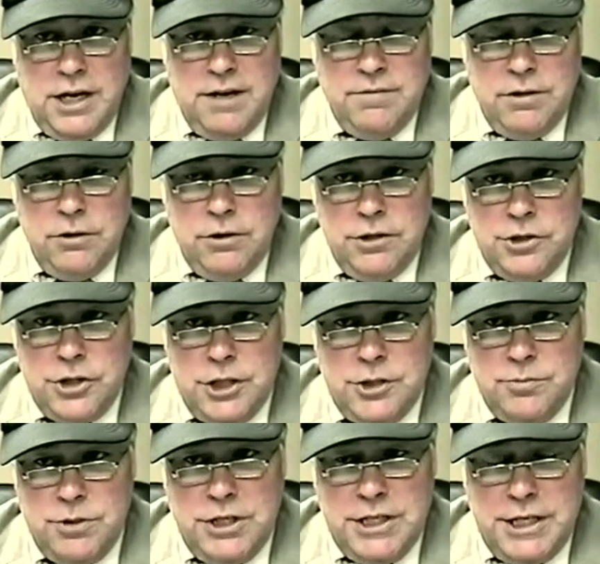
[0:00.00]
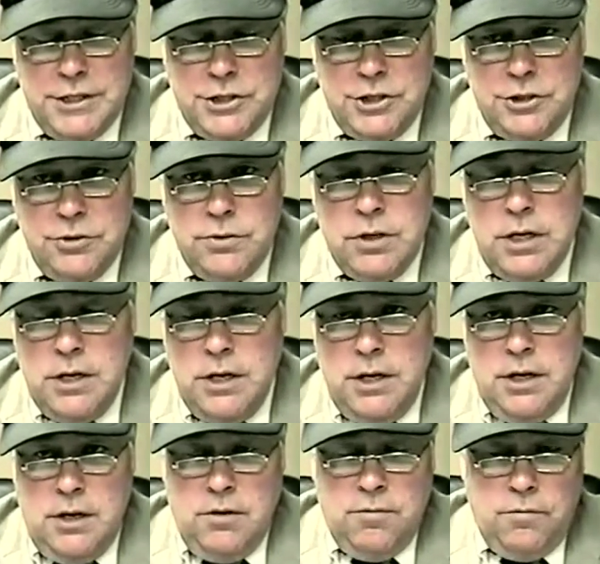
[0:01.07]
I've entered a judgment against you
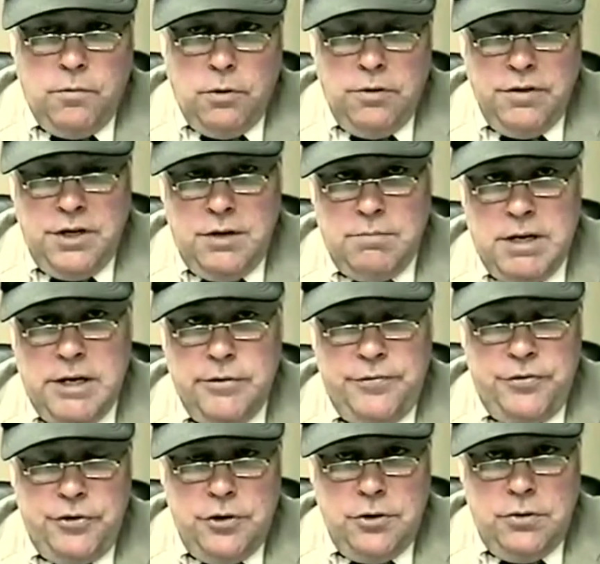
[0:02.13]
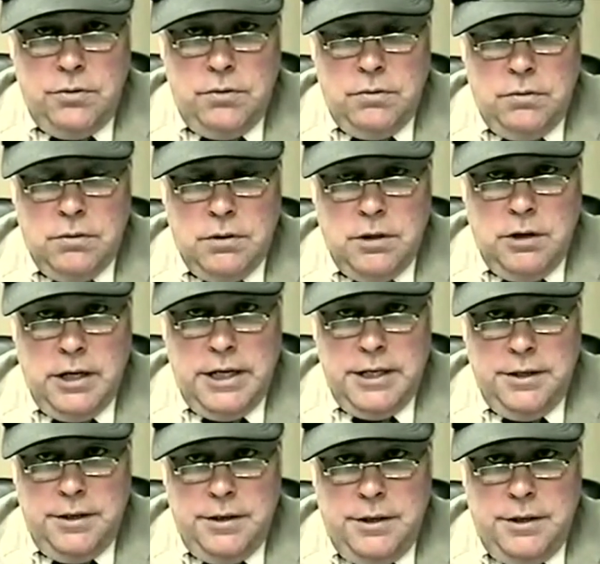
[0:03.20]
for the amount due. All right.